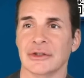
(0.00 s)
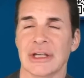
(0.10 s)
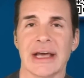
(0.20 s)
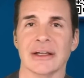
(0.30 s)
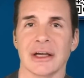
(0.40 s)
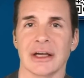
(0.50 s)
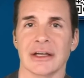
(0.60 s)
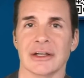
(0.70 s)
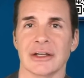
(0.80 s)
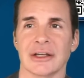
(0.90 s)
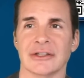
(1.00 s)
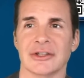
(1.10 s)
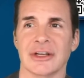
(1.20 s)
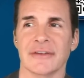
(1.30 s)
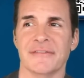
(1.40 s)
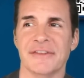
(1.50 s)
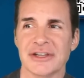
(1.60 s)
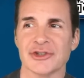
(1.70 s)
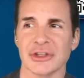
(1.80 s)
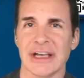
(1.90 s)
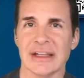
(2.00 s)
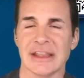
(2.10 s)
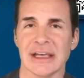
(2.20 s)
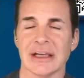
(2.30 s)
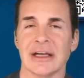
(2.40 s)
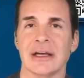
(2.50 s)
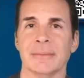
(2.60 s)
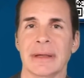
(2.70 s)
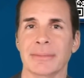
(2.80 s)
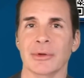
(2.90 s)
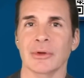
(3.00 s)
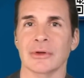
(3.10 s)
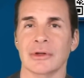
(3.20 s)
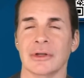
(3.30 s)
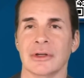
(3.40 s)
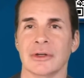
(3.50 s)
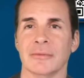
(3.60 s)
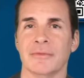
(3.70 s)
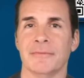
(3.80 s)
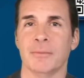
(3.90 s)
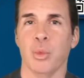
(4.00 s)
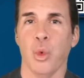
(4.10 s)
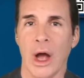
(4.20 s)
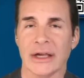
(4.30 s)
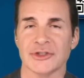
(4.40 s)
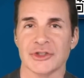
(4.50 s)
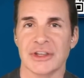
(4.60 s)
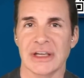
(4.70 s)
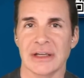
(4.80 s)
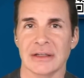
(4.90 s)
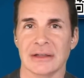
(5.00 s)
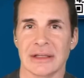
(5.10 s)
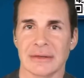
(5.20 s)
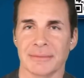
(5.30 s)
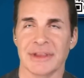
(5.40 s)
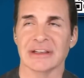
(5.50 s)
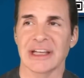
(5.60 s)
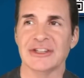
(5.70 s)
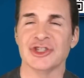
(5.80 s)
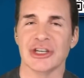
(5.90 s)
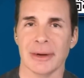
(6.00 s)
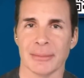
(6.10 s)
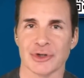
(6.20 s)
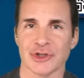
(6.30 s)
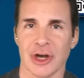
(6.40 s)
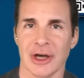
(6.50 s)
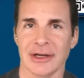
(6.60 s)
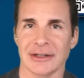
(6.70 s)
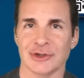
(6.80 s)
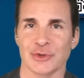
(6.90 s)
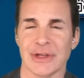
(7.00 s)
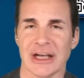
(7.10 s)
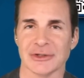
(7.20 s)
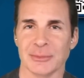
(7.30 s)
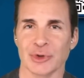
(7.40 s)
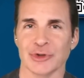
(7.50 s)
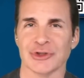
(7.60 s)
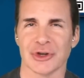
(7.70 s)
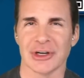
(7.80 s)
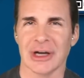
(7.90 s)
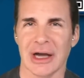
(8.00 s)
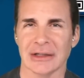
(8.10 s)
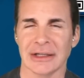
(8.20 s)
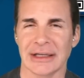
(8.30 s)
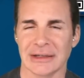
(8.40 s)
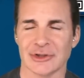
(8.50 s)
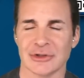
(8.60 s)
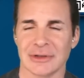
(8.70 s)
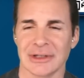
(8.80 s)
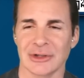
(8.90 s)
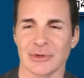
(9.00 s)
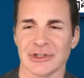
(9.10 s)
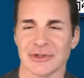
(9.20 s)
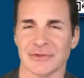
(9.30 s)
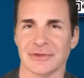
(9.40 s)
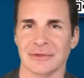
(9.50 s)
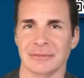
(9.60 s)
yeah, uh, officially, I think people watch the, the the alleged numbers on 2,000 mules are oddly in units of